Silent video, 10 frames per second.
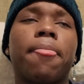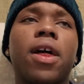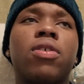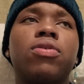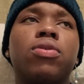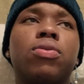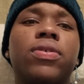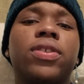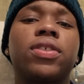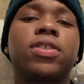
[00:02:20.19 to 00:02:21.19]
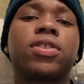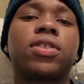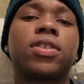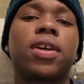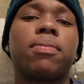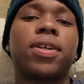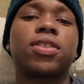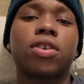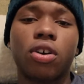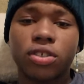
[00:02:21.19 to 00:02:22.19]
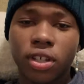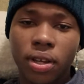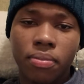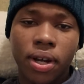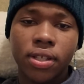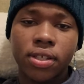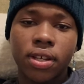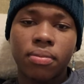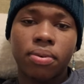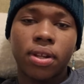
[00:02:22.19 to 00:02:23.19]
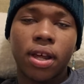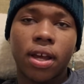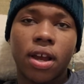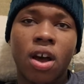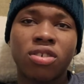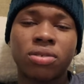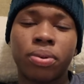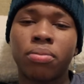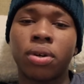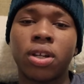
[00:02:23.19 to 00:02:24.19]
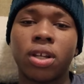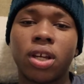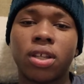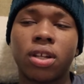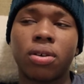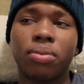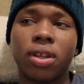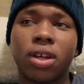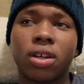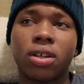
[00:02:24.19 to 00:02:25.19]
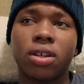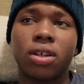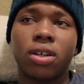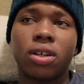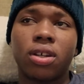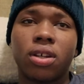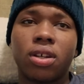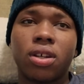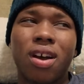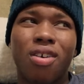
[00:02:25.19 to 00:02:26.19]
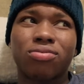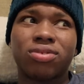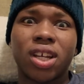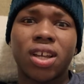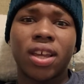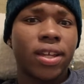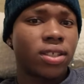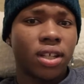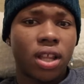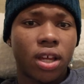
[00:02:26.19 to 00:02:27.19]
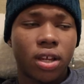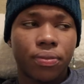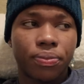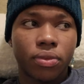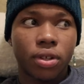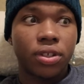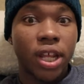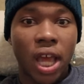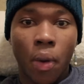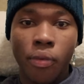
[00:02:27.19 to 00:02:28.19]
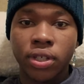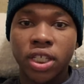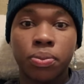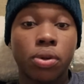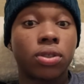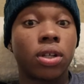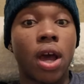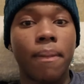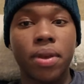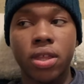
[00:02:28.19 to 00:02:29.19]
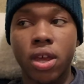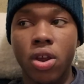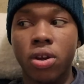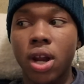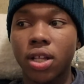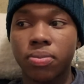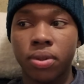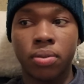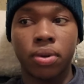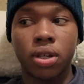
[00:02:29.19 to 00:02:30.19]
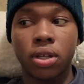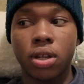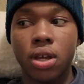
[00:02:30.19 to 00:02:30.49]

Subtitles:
I don't know if this is just like my scarcity mindset, but like I'll spend money and then I'll be like, I'll second guess it, like, damn, was I supposed to not be there and not spend the money?